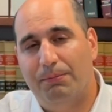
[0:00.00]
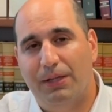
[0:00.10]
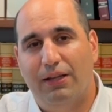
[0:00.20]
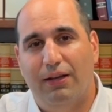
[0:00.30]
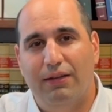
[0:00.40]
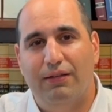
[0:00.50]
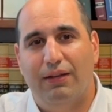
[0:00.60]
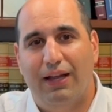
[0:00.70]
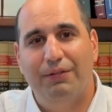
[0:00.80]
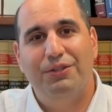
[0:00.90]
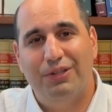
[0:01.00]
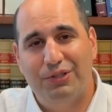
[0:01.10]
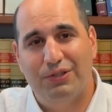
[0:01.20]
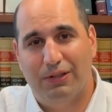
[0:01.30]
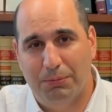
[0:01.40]
because every judge
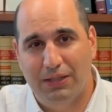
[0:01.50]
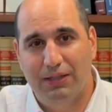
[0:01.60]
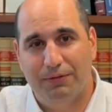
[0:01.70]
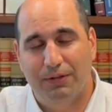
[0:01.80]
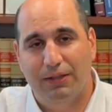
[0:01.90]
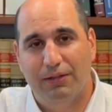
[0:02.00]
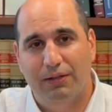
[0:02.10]
is a little bit different.